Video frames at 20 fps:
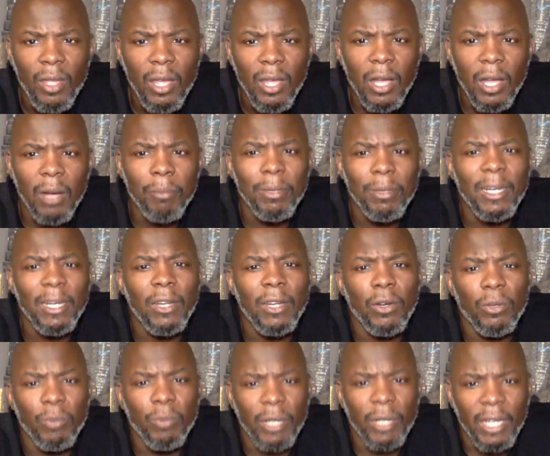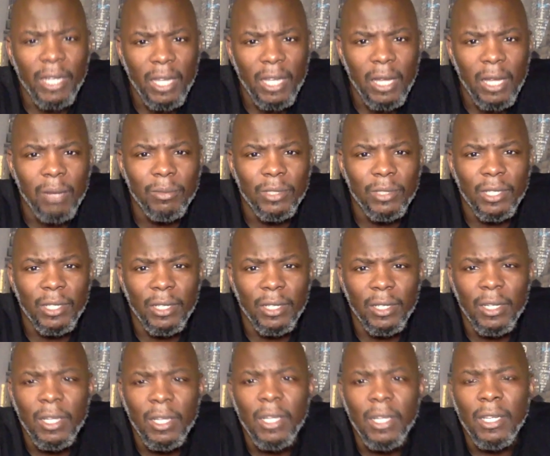But when it comes to
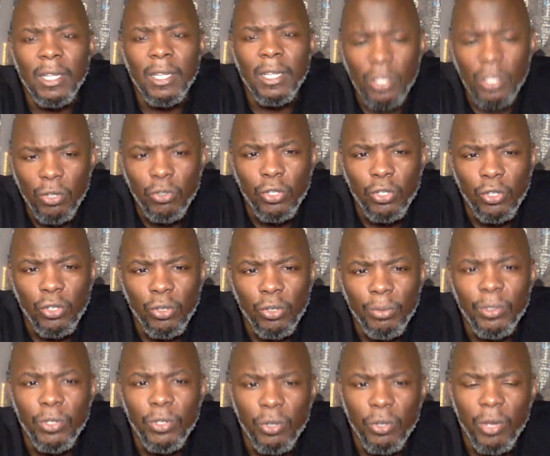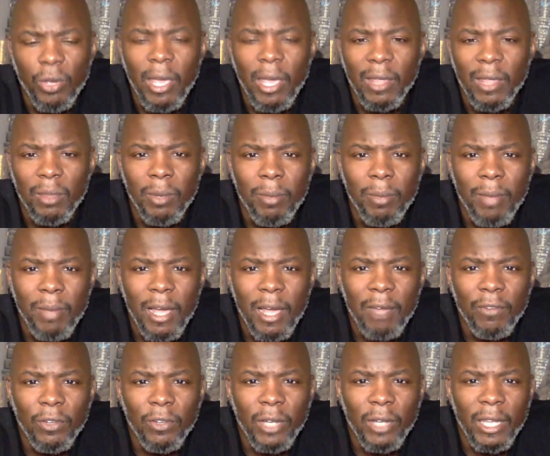YouTube, you do have to be
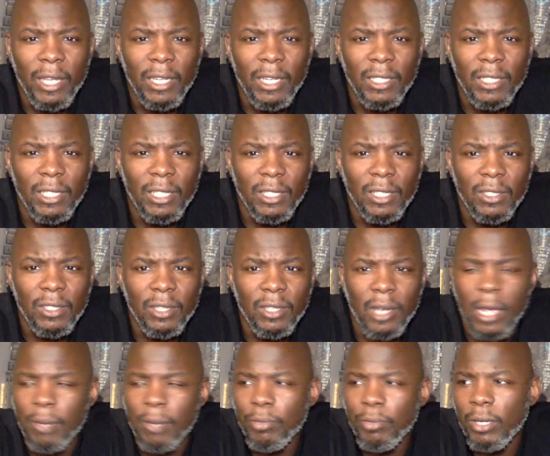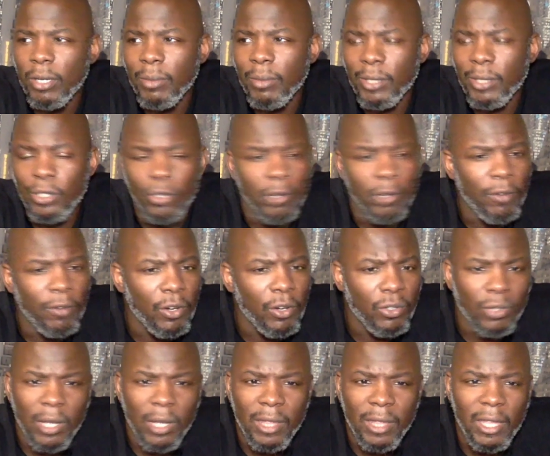mindful that it is kind of pretty much
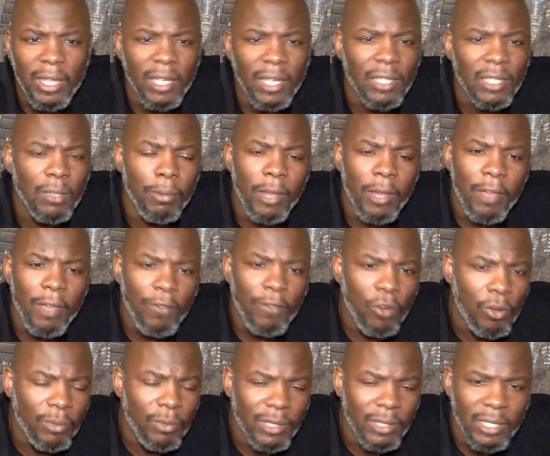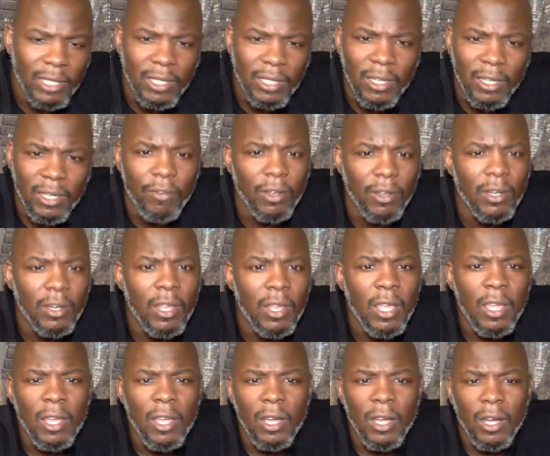universal. I think the platform is in different
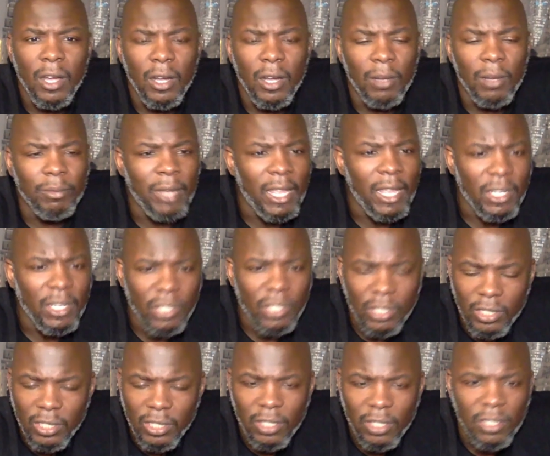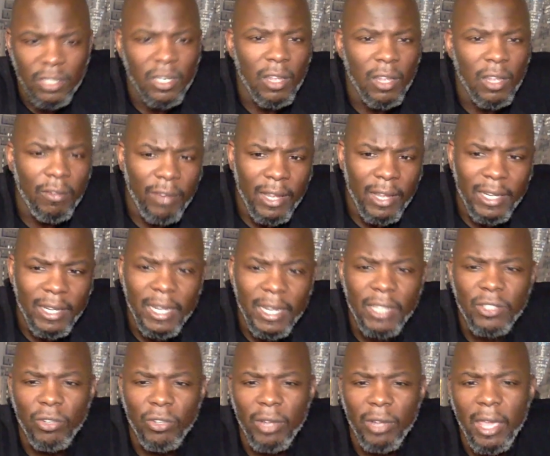nations and stuff like that,
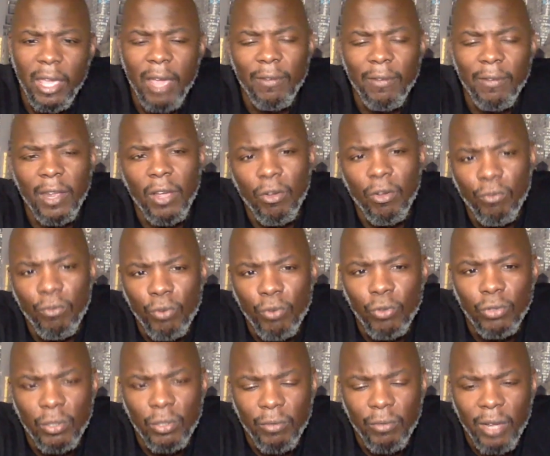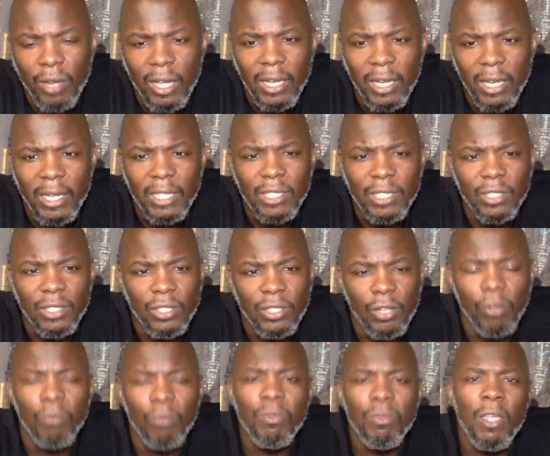so they have their own rules and regulations.
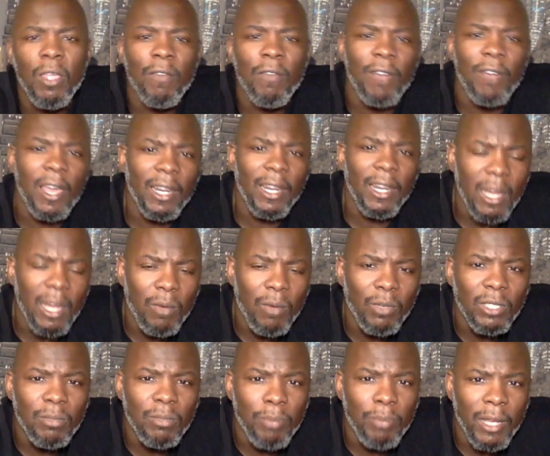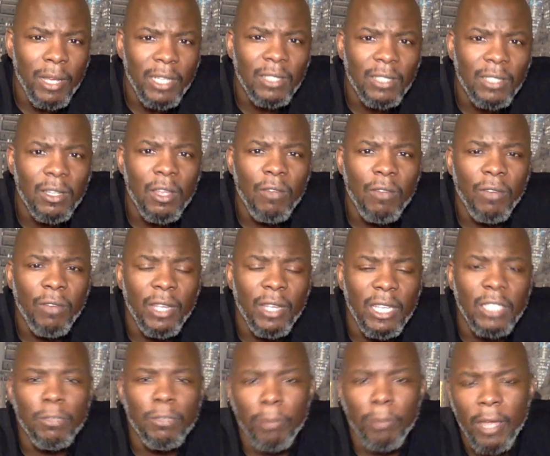So finding out what's best for
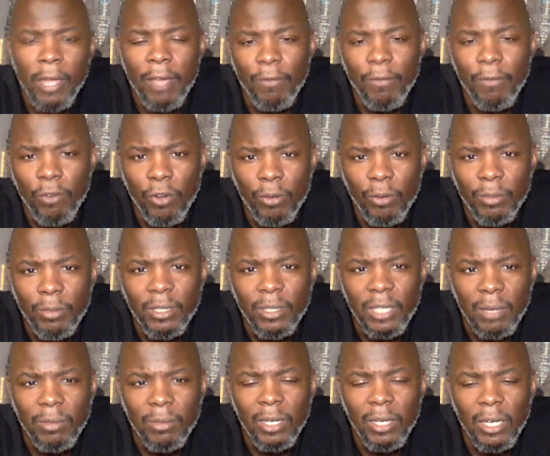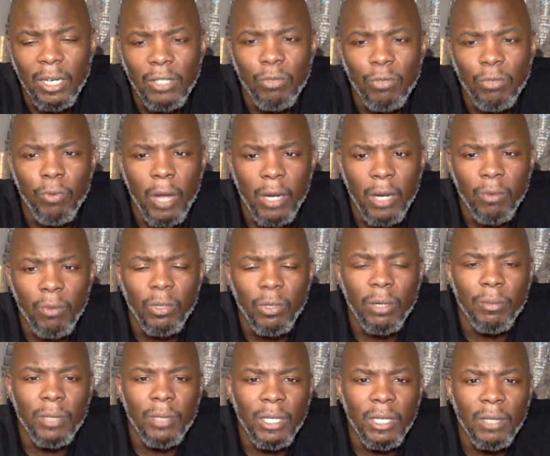each platform is something that you probably want
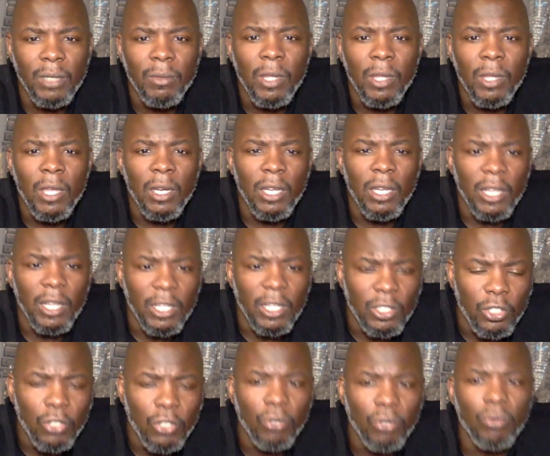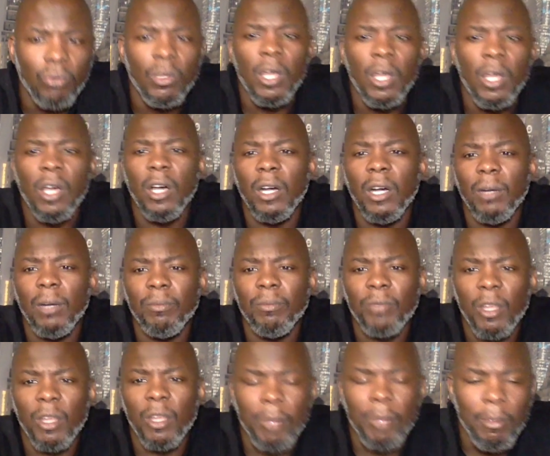to be looking to
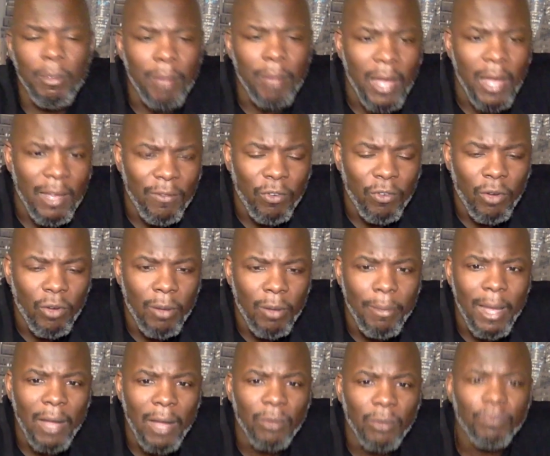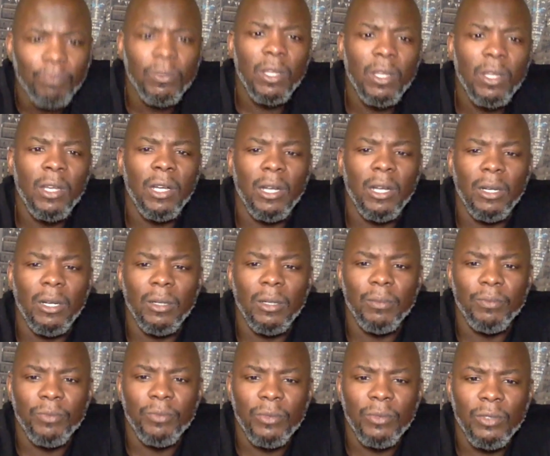or be mindful about
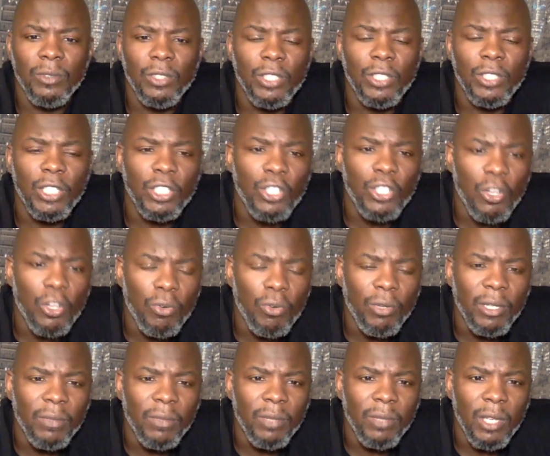just doing.